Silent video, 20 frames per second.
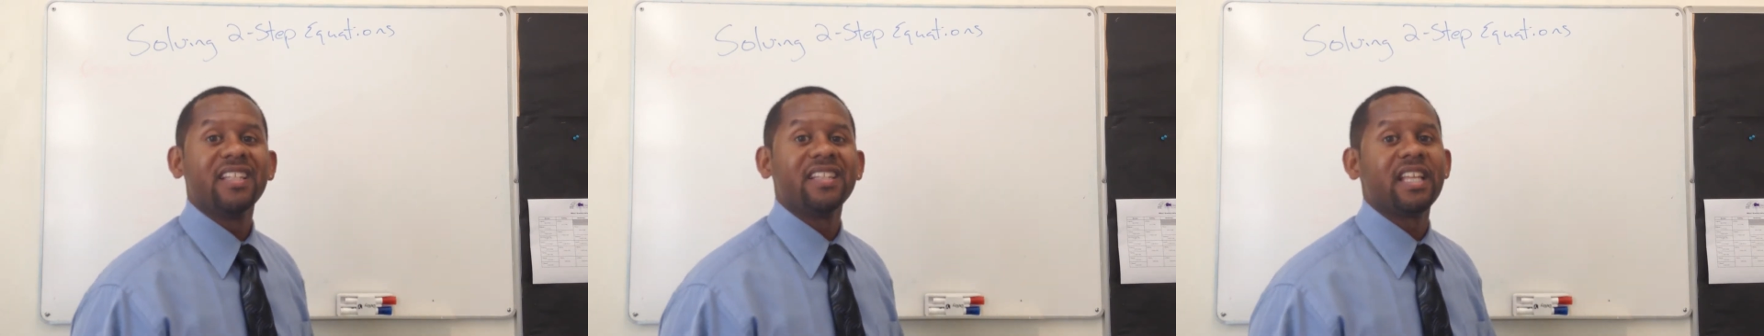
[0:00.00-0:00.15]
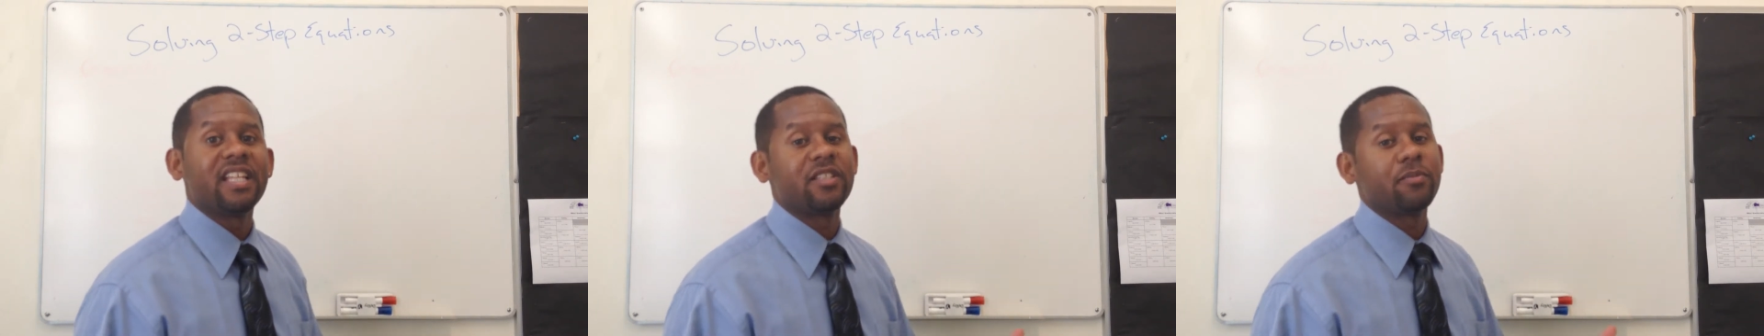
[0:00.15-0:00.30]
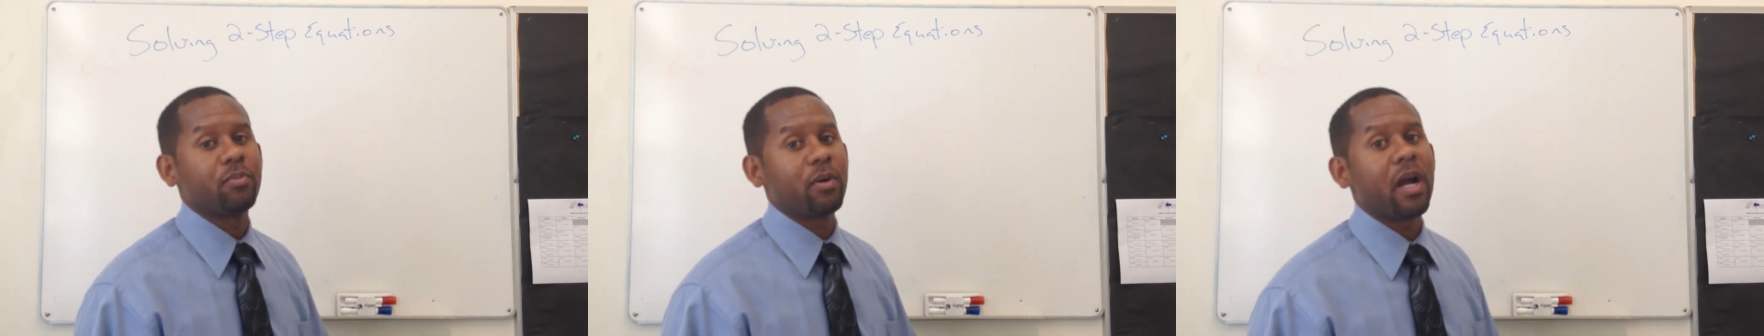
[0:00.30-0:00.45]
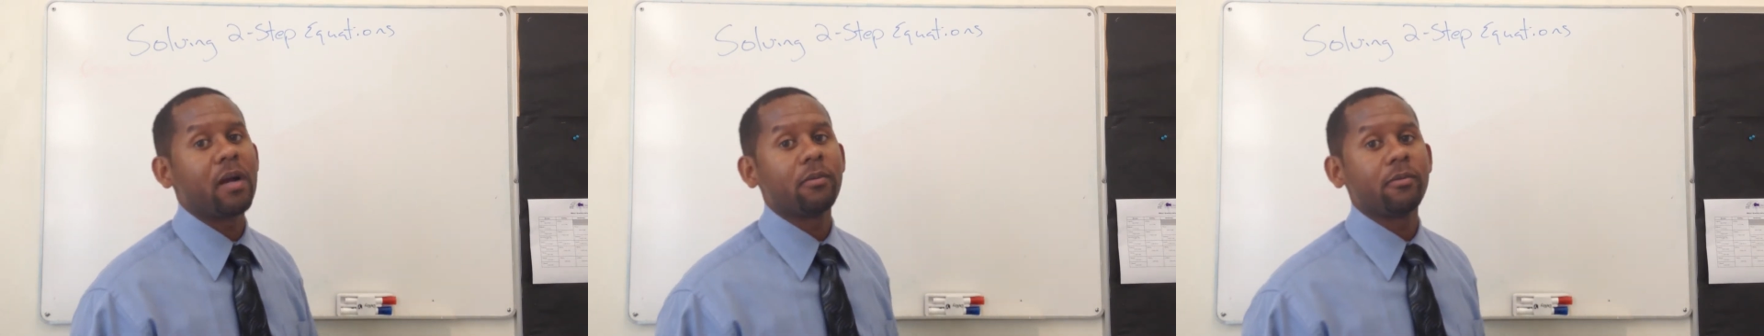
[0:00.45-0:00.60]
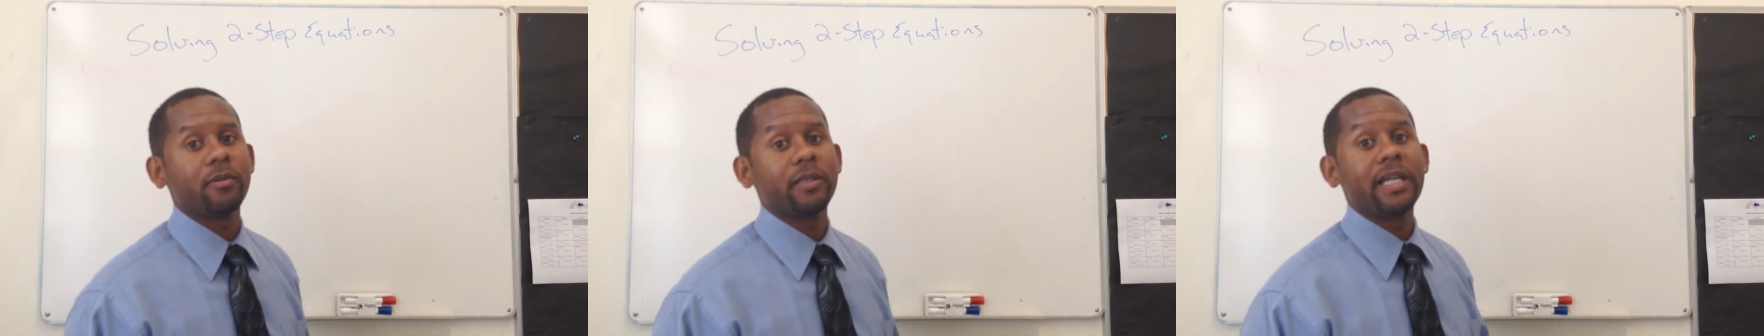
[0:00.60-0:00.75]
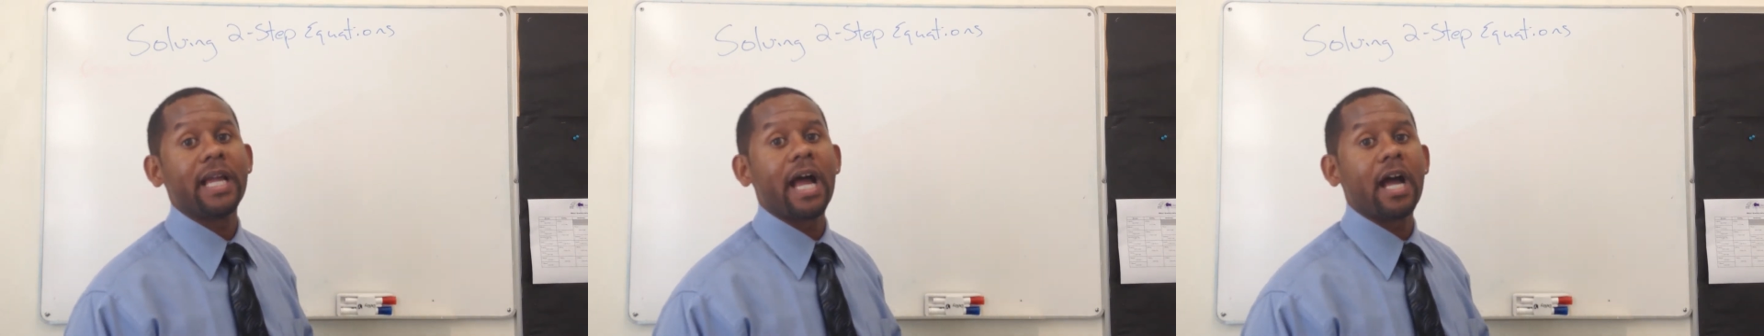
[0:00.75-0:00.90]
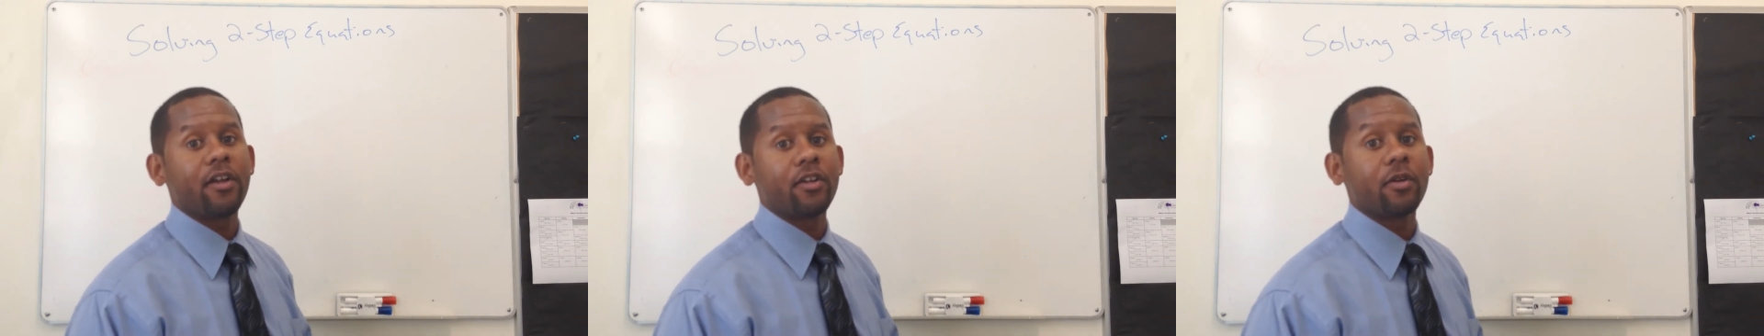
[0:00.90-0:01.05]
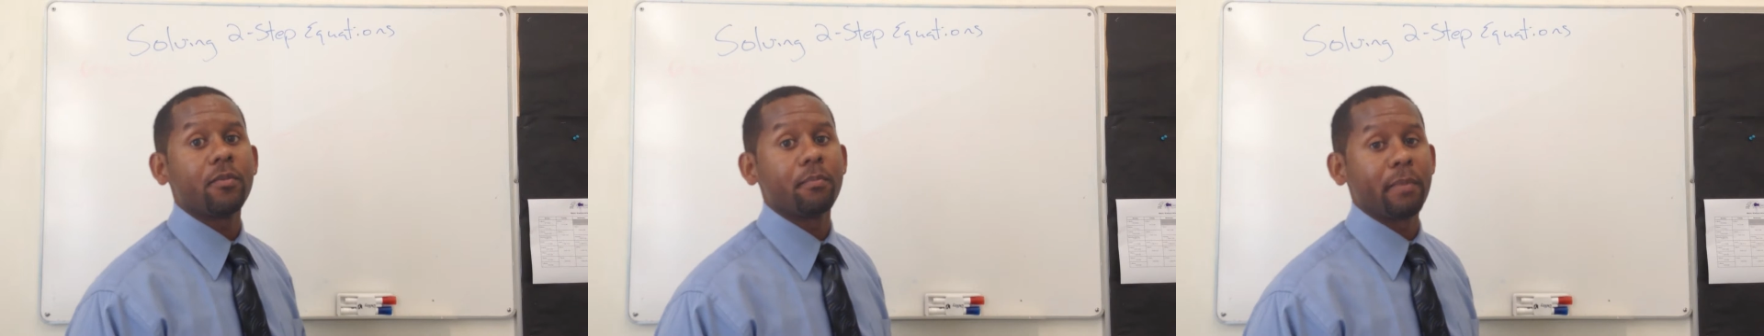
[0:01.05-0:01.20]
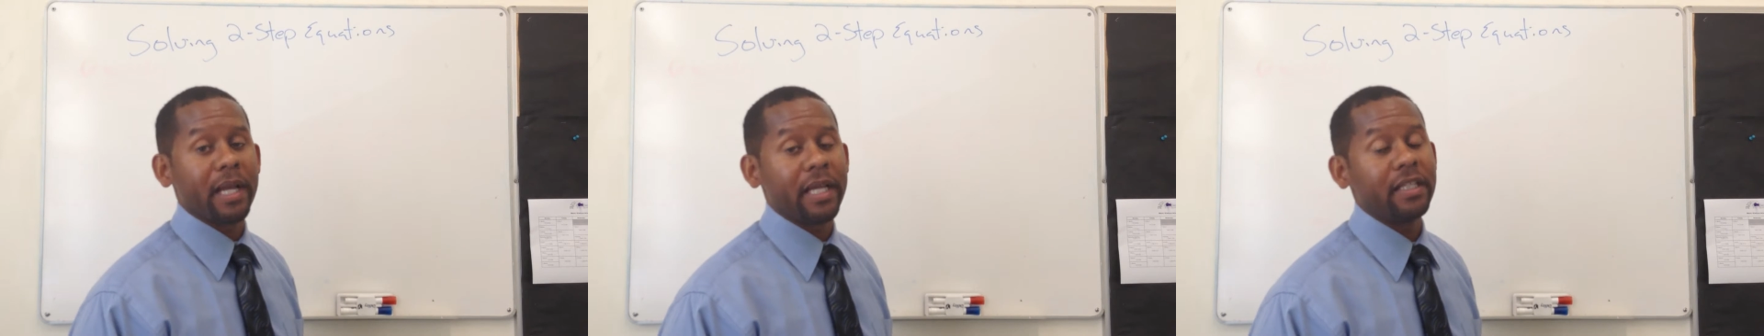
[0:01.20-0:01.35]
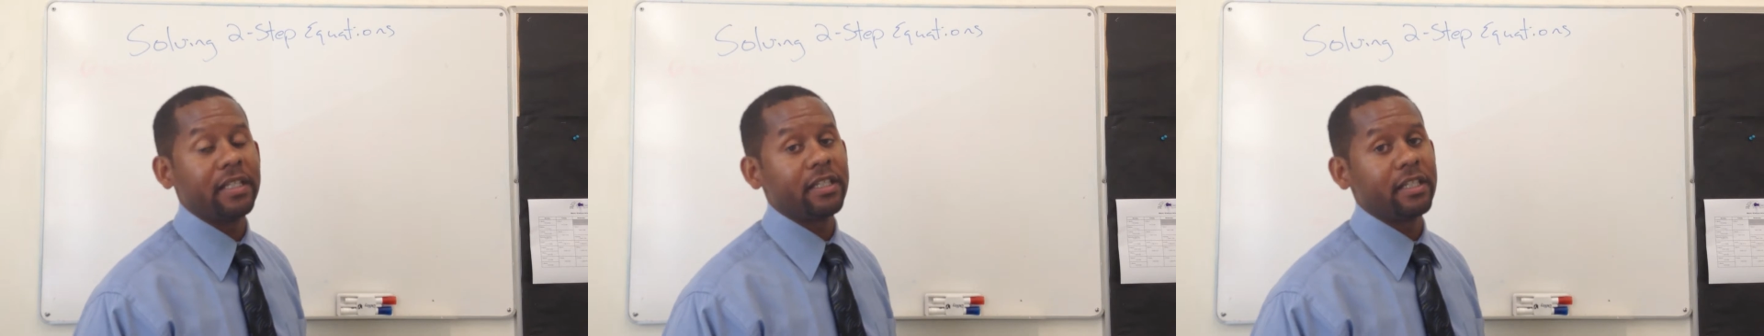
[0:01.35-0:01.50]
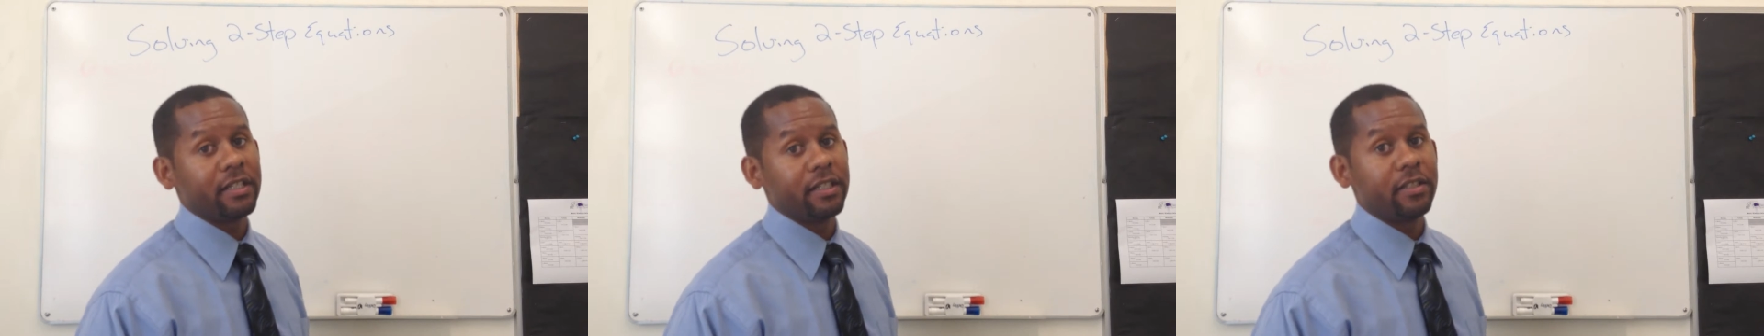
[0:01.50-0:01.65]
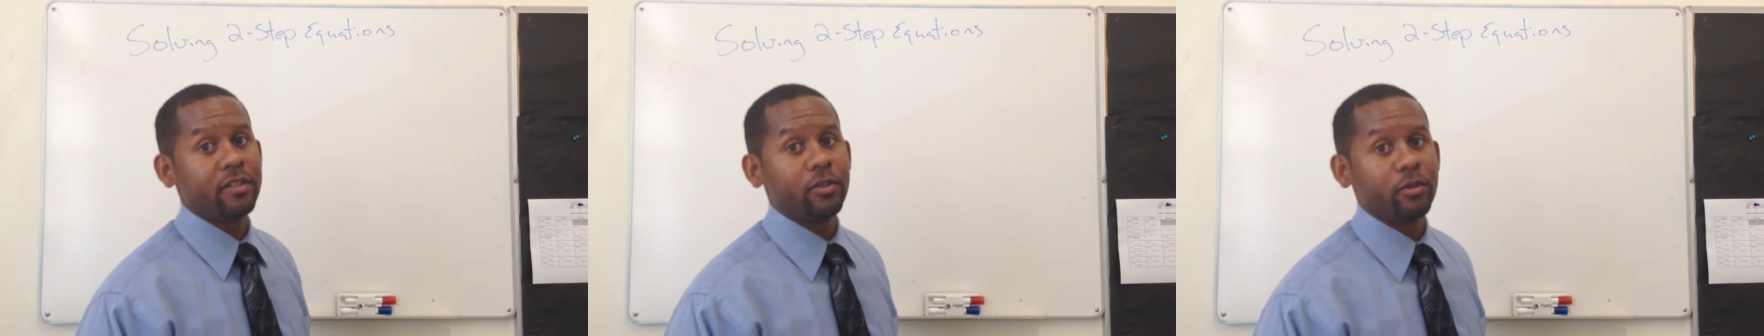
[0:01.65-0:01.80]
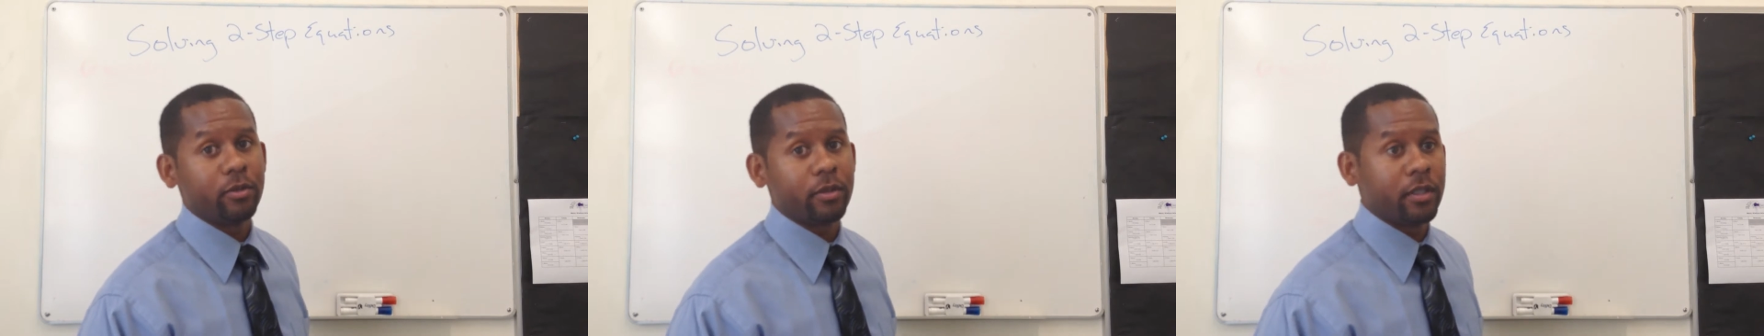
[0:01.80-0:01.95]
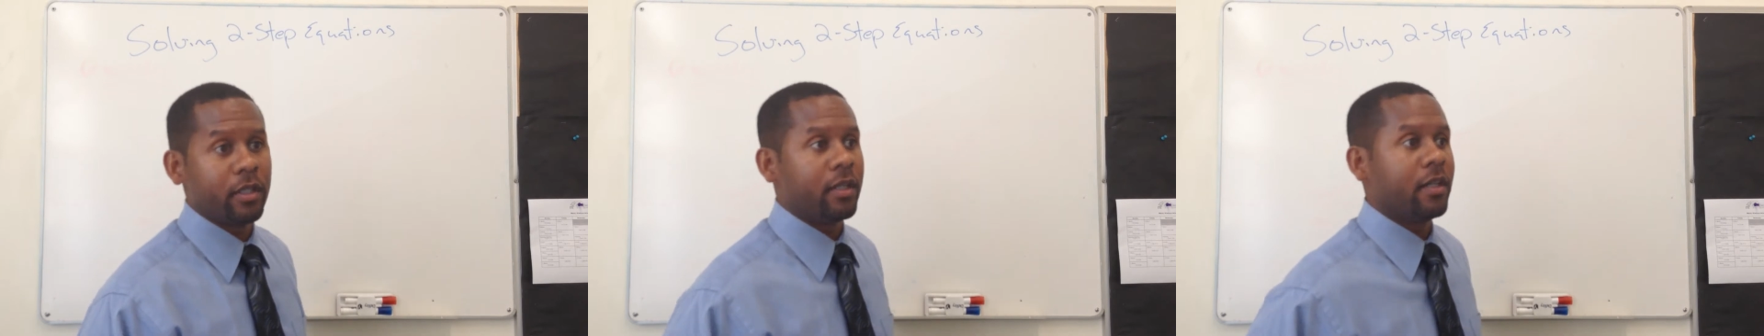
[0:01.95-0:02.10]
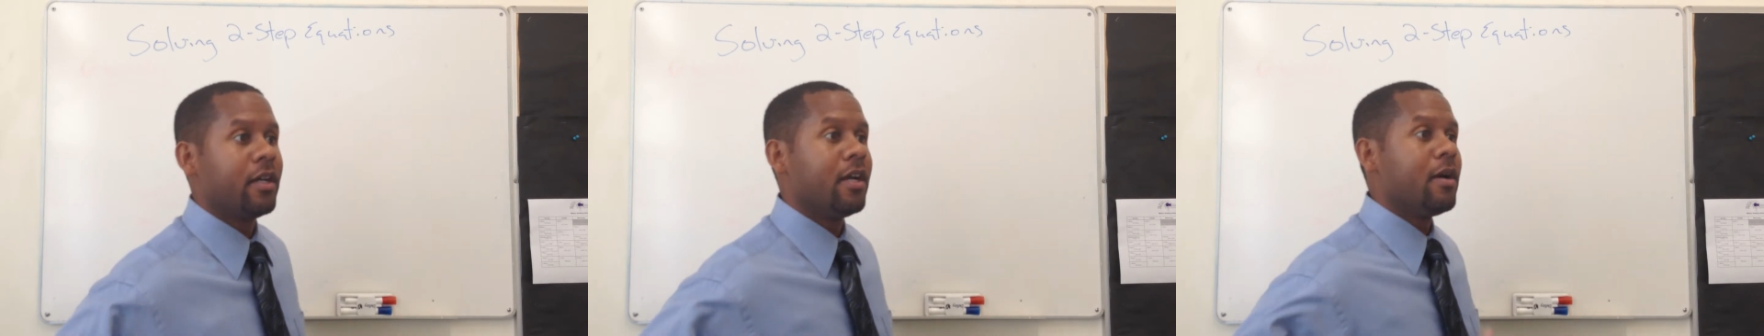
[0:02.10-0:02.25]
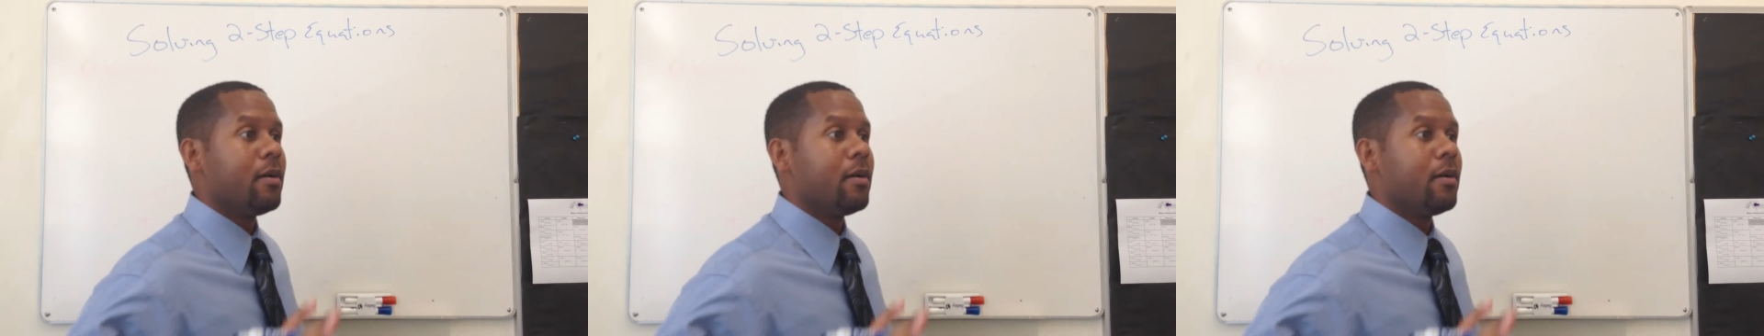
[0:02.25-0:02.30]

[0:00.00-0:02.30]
that's probably how you're mainly going to do it